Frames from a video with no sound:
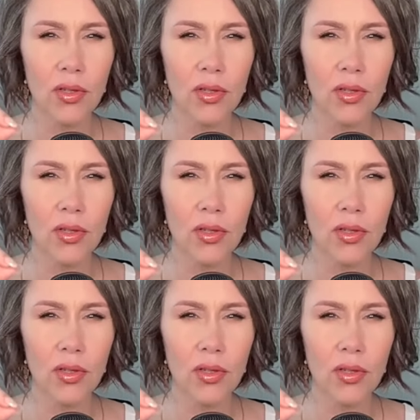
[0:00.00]
word
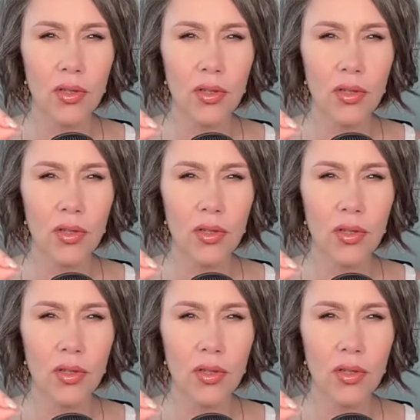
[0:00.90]
when she was talking with
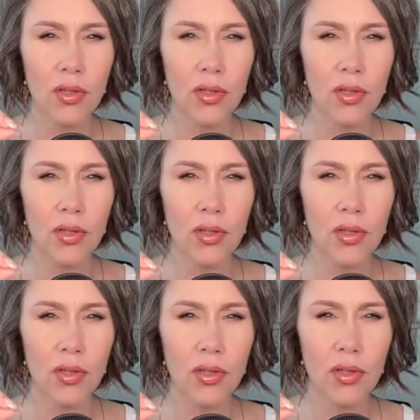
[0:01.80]
me because she was
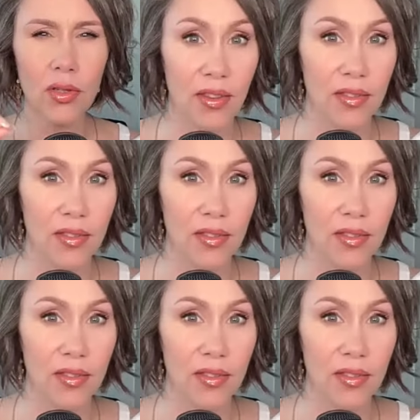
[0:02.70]
describing like a time